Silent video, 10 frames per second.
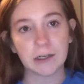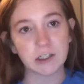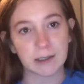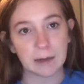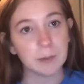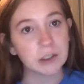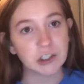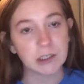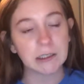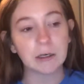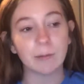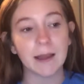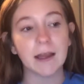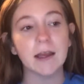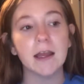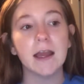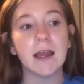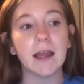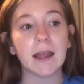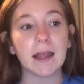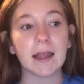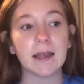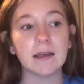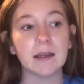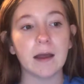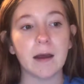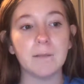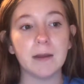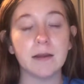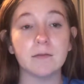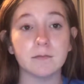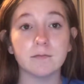I just kind of pushed in a little bit, and it,